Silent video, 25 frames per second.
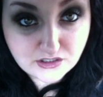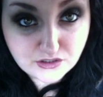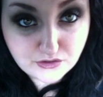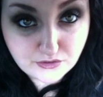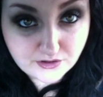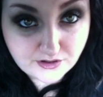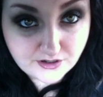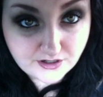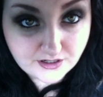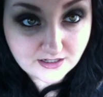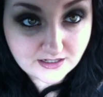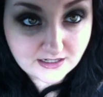
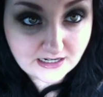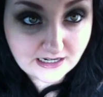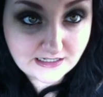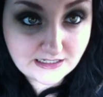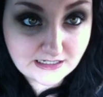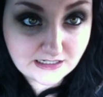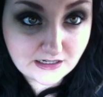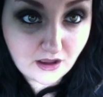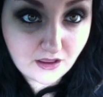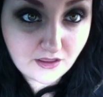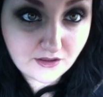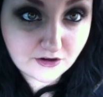
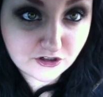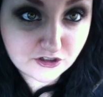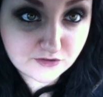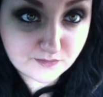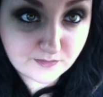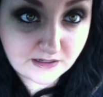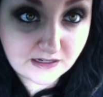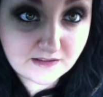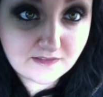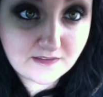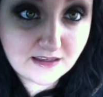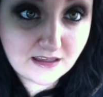$290,
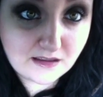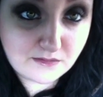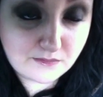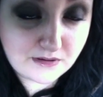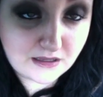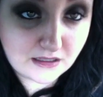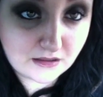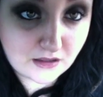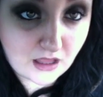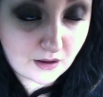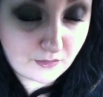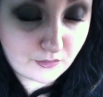but I think it'd
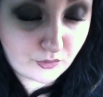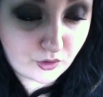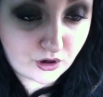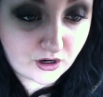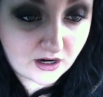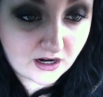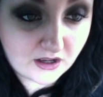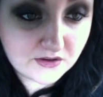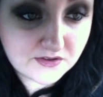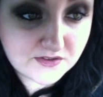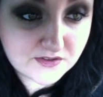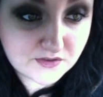be a lot
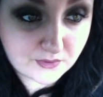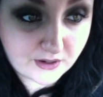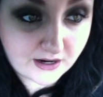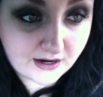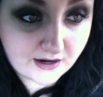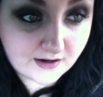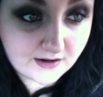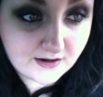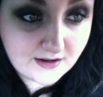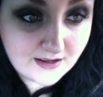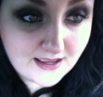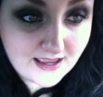more
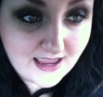elsewhere.